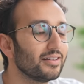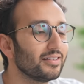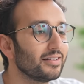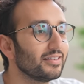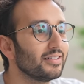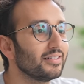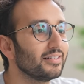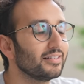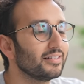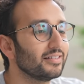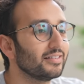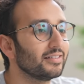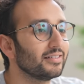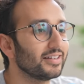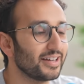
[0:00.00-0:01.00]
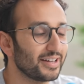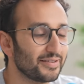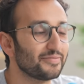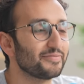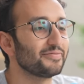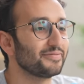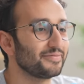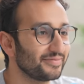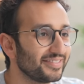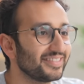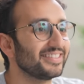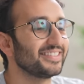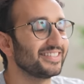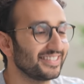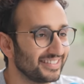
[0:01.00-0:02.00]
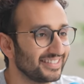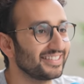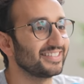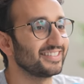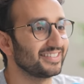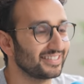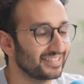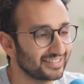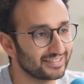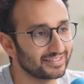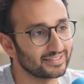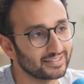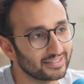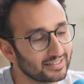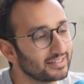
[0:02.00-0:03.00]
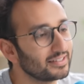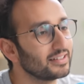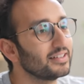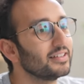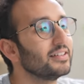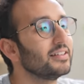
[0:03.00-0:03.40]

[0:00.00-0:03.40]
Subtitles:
and the Fire phone and like random stuff. And it's like, yeah, we'll